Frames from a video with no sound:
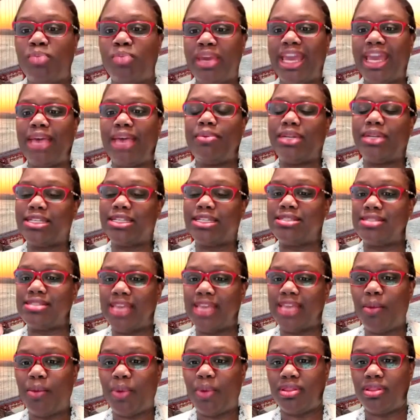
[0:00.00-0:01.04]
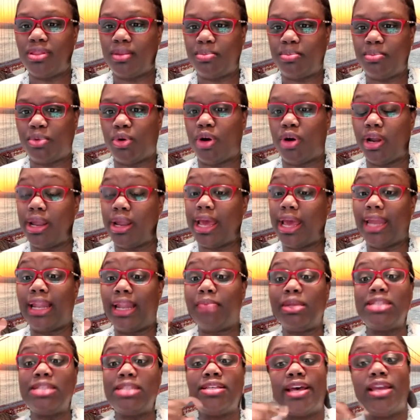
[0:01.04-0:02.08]
be able to sit with the board. And let
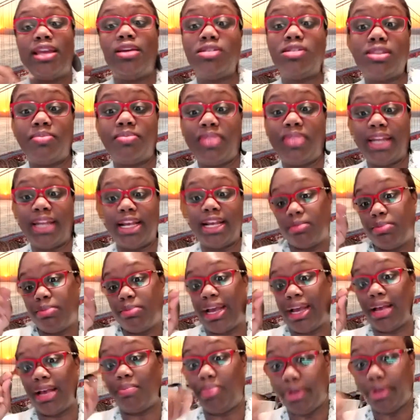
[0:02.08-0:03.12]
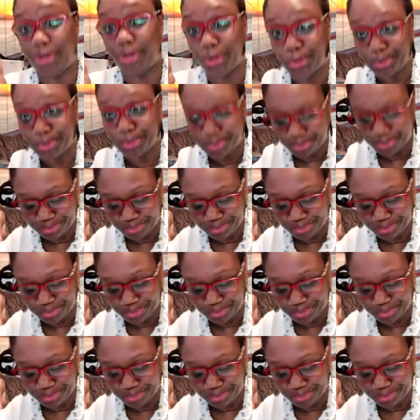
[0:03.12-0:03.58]
me tell you something else. Let me back up a little.